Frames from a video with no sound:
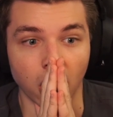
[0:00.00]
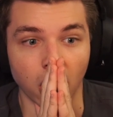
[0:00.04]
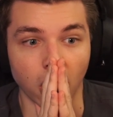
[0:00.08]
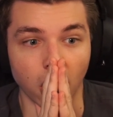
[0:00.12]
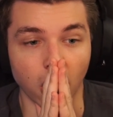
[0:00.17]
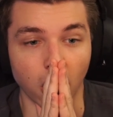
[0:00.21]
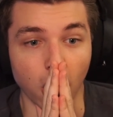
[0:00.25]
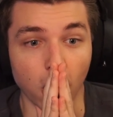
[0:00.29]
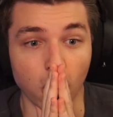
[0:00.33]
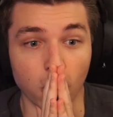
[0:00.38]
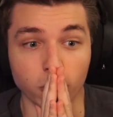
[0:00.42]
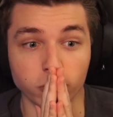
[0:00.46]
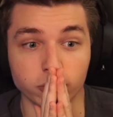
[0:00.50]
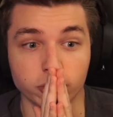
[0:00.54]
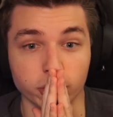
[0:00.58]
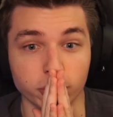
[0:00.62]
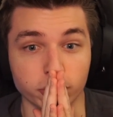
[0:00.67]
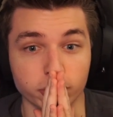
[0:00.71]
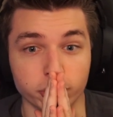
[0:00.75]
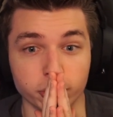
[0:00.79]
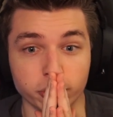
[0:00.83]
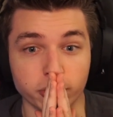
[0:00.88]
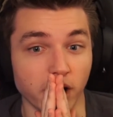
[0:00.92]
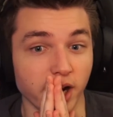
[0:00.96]
Oh,
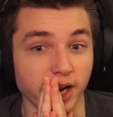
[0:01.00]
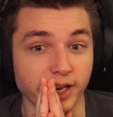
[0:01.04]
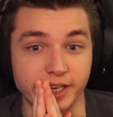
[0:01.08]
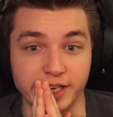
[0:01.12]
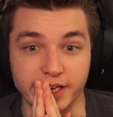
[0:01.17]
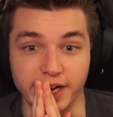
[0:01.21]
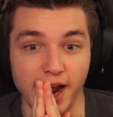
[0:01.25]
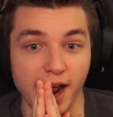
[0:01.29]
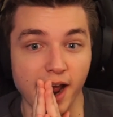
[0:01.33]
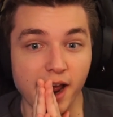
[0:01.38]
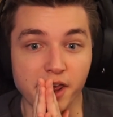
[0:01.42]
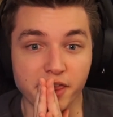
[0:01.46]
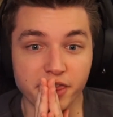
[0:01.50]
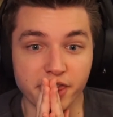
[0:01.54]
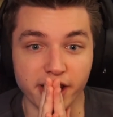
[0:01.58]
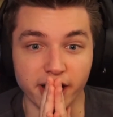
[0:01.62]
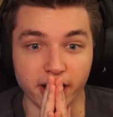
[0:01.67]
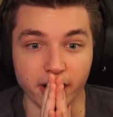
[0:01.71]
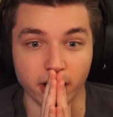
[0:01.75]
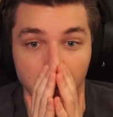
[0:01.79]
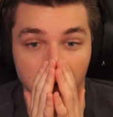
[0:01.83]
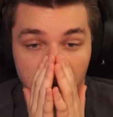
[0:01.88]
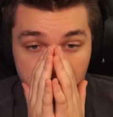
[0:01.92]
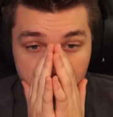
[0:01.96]
dude, you gotta get out of
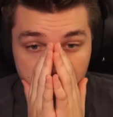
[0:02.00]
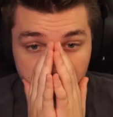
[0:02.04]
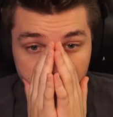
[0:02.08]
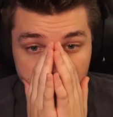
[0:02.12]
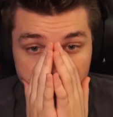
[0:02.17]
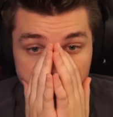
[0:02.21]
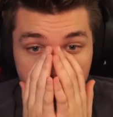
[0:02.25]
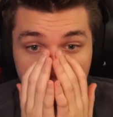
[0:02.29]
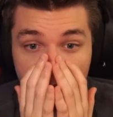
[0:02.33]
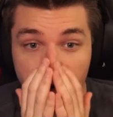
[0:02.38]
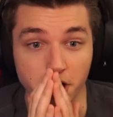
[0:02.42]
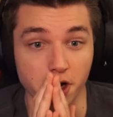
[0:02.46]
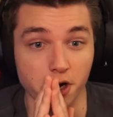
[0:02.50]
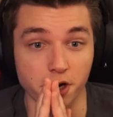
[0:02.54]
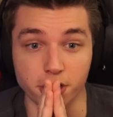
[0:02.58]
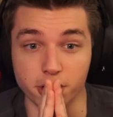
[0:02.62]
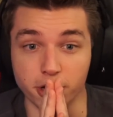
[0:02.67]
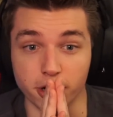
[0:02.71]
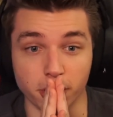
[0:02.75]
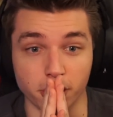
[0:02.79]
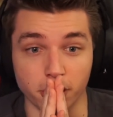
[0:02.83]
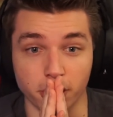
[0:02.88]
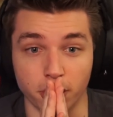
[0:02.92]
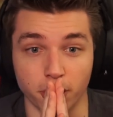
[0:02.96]
there. No, no, no, no, no,
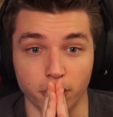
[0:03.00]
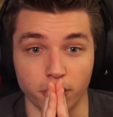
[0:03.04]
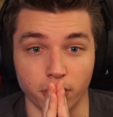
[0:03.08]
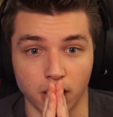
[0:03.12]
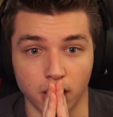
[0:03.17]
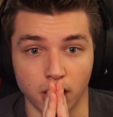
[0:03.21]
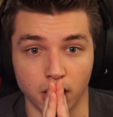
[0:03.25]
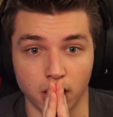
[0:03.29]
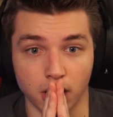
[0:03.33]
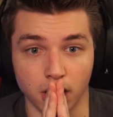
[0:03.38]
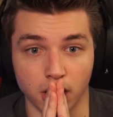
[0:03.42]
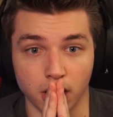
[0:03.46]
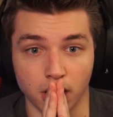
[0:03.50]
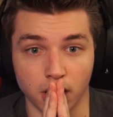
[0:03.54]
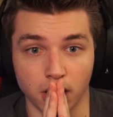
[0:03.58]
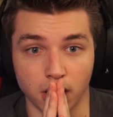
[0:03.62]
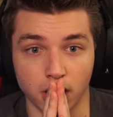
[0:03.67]
no, no.